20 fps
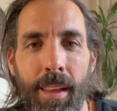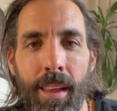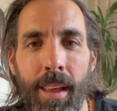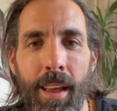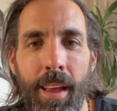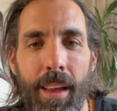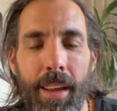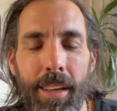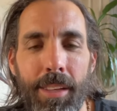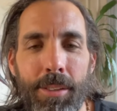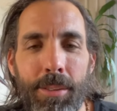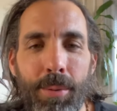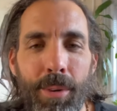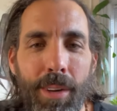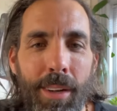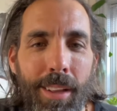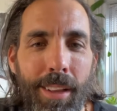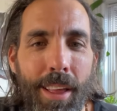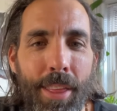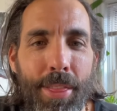Hey, it's
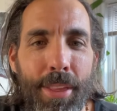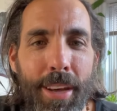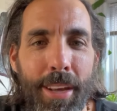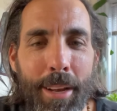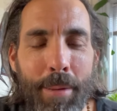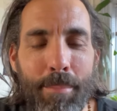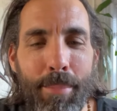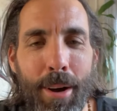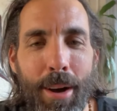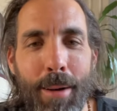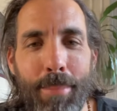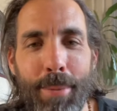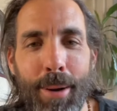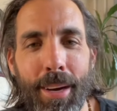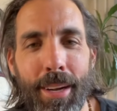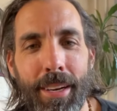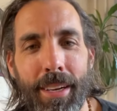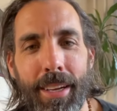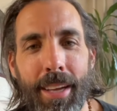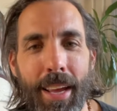Will. I thought I'd pop
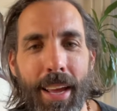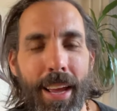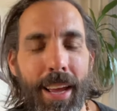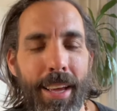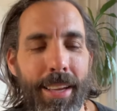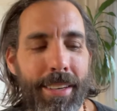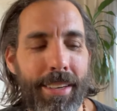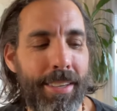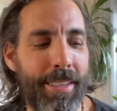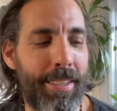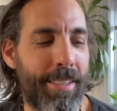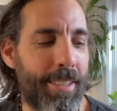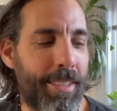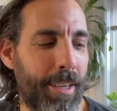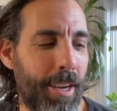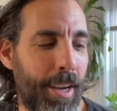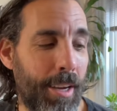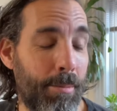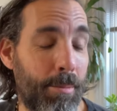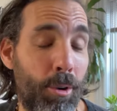on again and
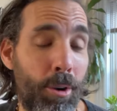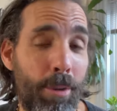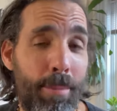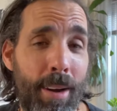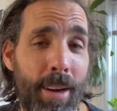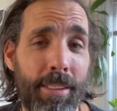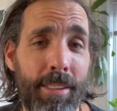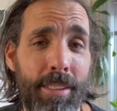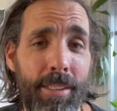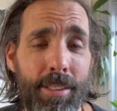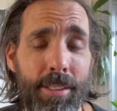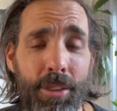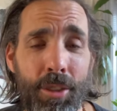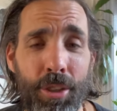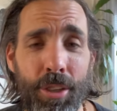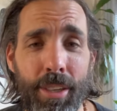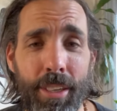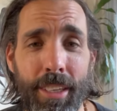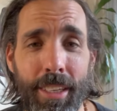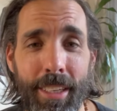talk more about this
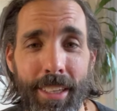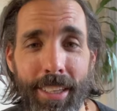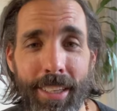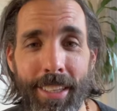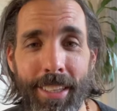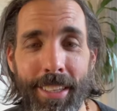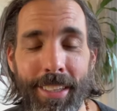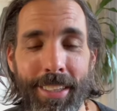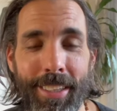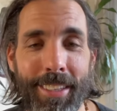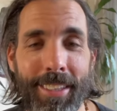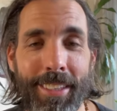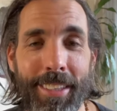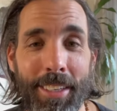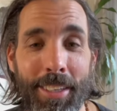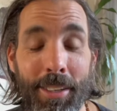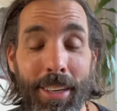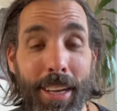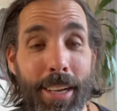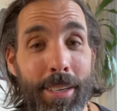journey,
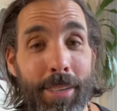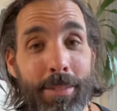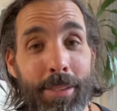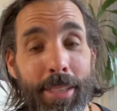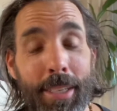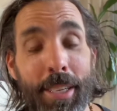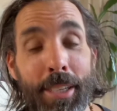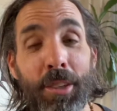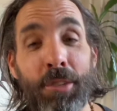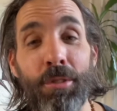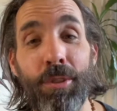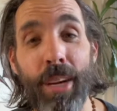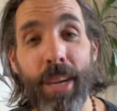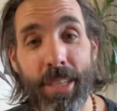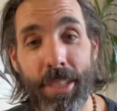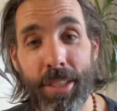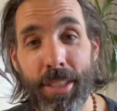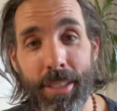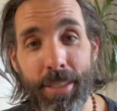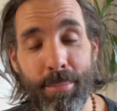kind of the
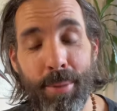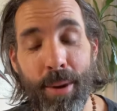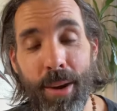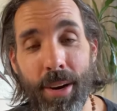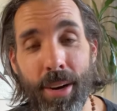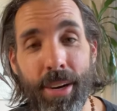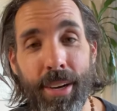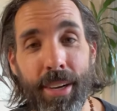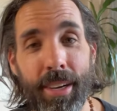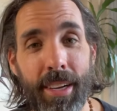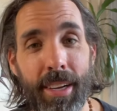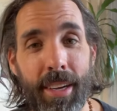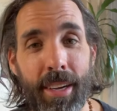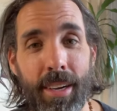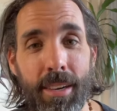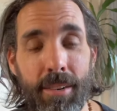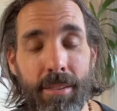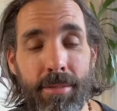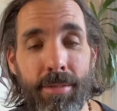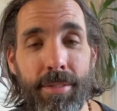integration part
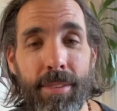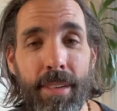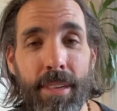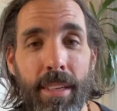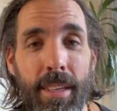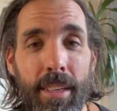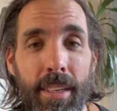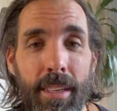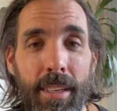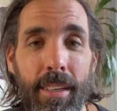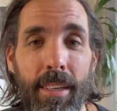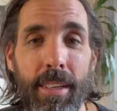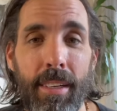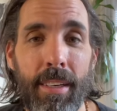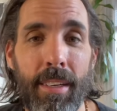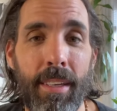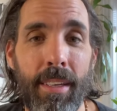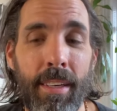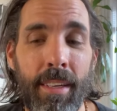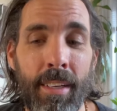of
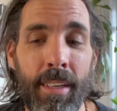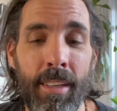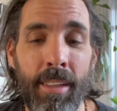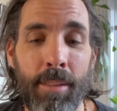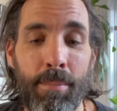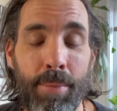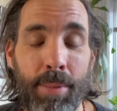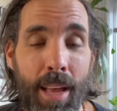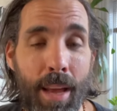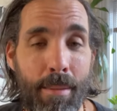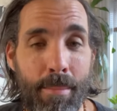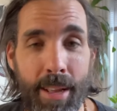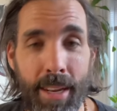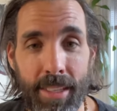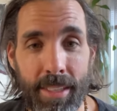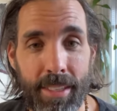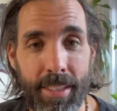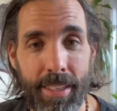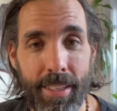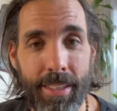the plant
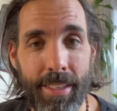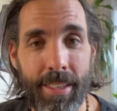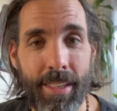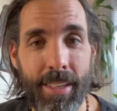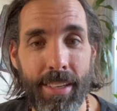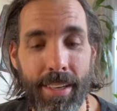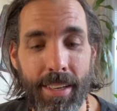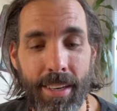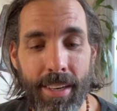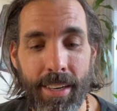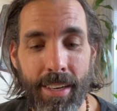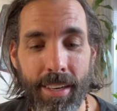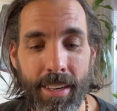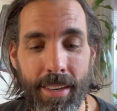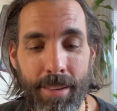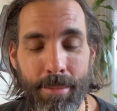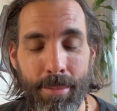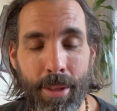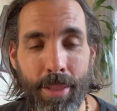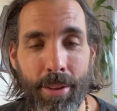medicine
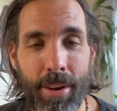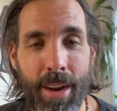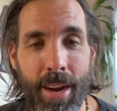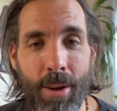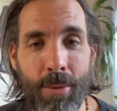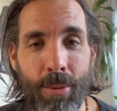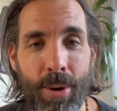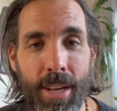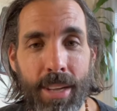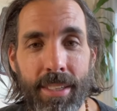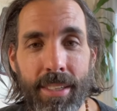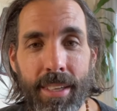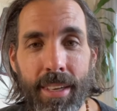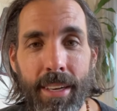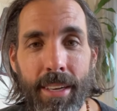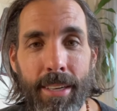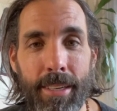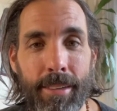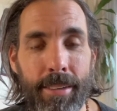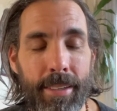on Mother
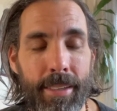Ayahuasca.